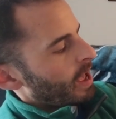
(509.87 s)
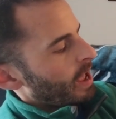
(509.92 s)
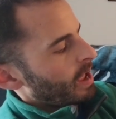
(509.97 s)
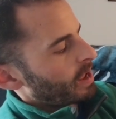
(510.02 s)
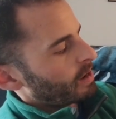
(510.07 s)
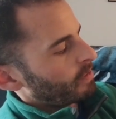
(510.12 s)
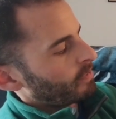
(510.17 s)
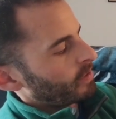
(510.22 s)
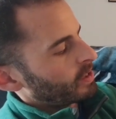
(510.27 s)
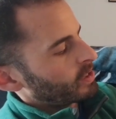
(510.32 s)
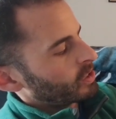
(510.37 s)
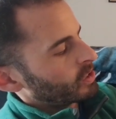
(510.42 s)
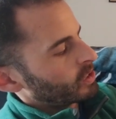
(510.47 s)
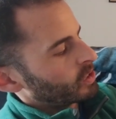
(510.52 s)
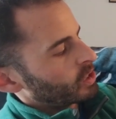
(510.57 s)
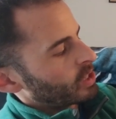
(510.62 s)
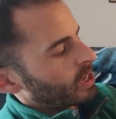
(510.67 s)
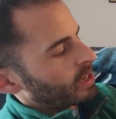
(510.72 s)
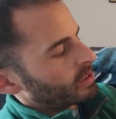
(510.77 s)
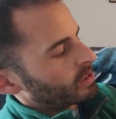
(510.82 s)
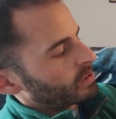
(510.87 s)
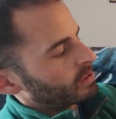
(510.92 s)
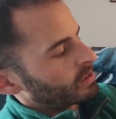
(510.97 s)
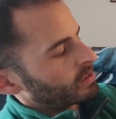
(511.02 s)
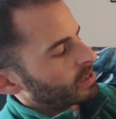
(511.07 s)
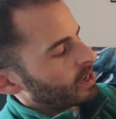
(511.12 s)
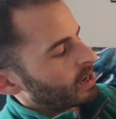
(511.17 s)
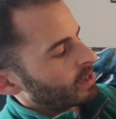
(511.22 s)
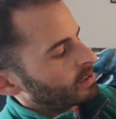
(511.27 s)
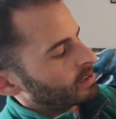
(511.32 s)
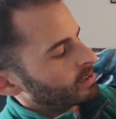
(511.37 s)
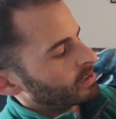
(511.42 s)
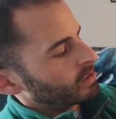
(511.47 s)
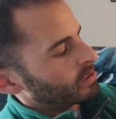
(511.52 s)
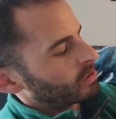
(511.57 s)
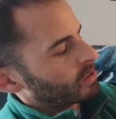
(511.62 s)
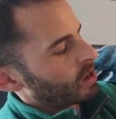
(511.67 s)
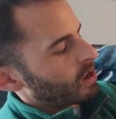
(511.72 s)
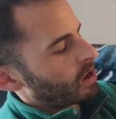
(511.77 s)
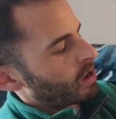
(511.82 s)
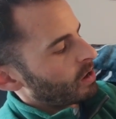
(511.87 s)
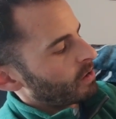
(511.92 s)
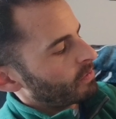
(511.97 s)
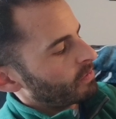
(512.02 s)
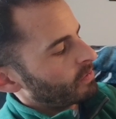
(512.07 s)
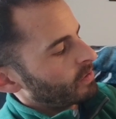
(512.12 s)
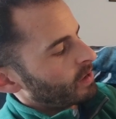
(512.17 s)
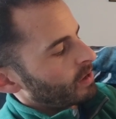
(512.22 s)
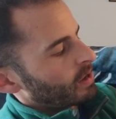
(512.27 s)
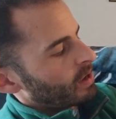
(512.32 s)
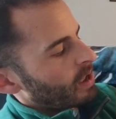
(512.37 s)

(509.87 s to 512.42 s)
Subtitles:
And if I just change the signs to solve,